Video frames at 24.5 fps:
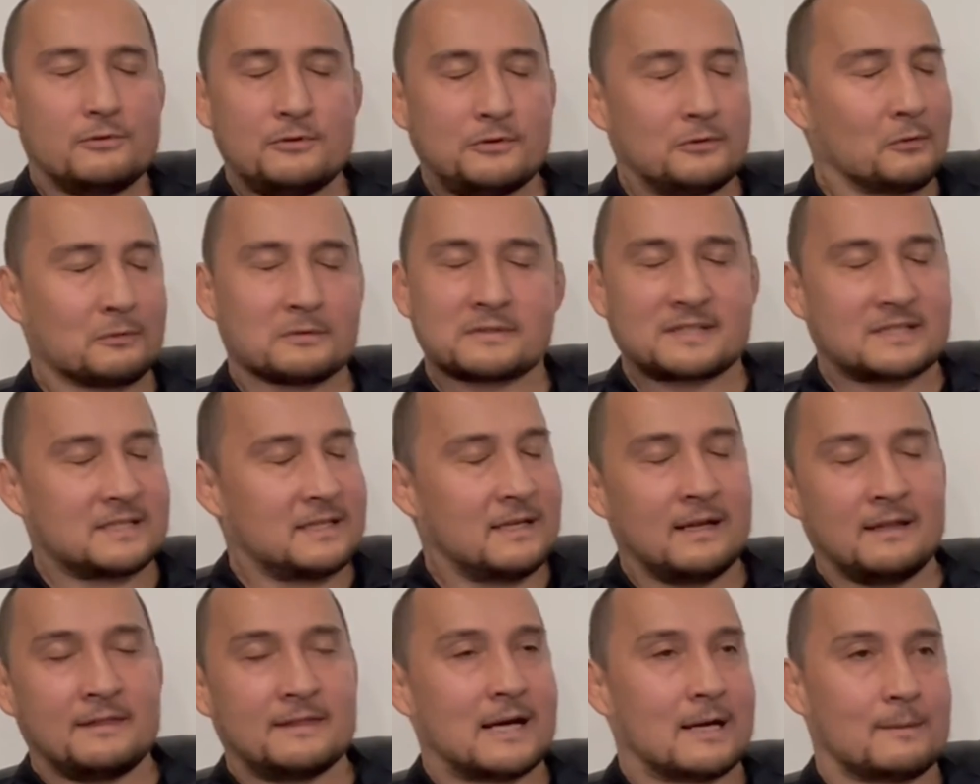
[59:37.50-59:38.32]
You don't
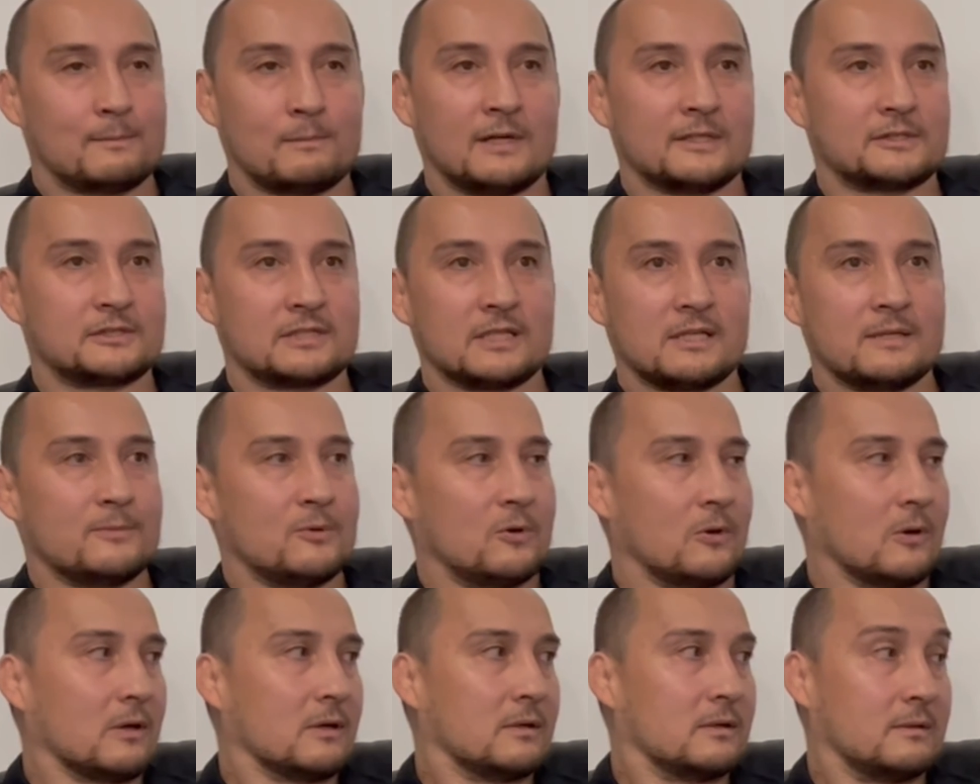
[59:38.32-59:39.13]
see it that much
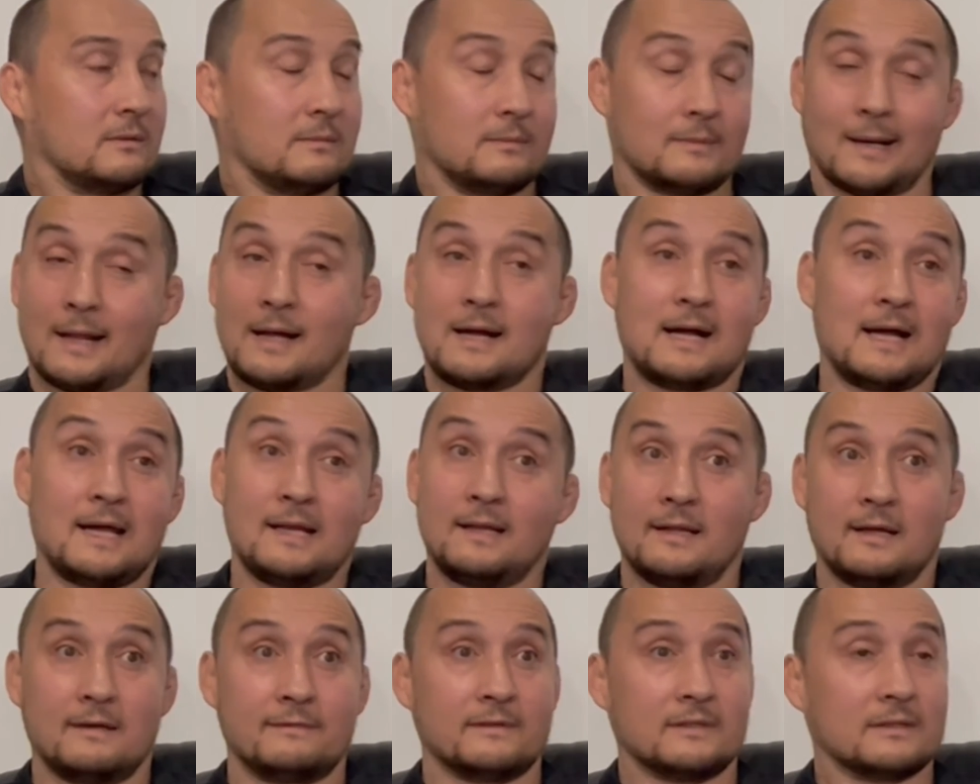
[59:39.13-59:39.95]
anymore, but I
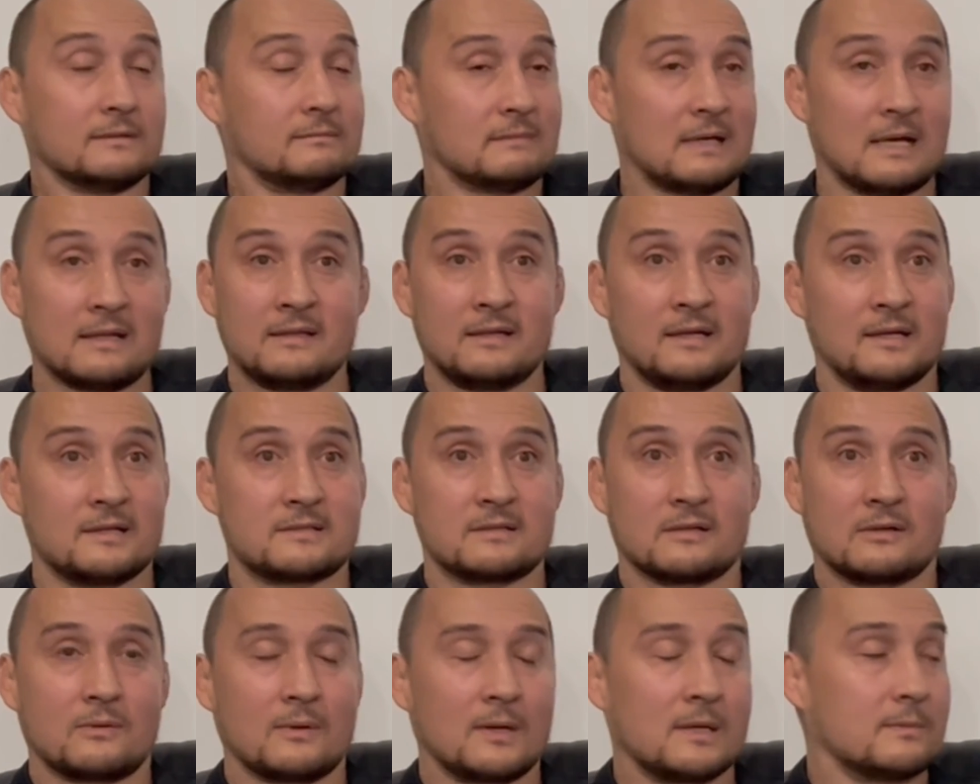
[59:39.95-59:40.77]
love it. I think it's
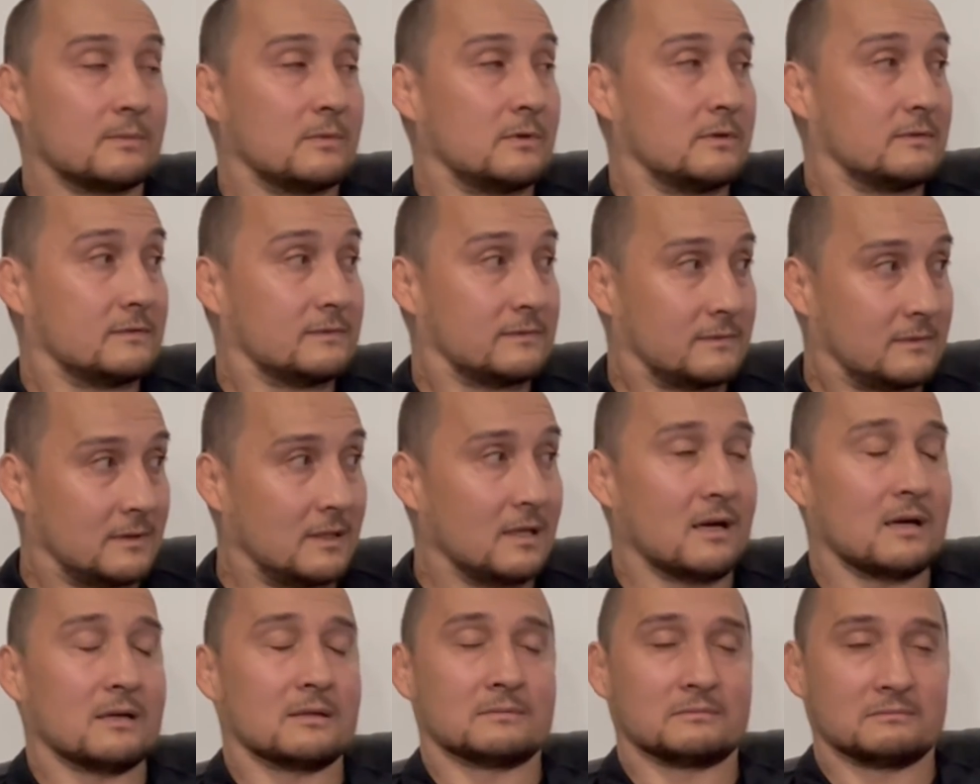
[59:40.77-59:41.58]
a great move.
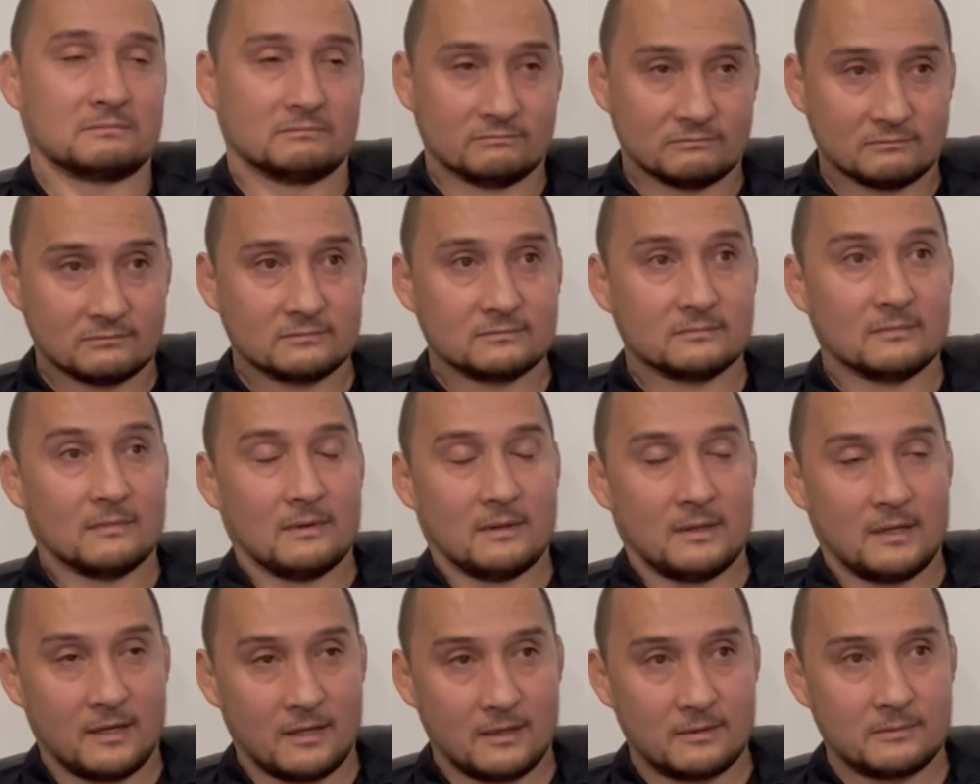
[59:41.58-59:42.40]
Yeah. Yeah.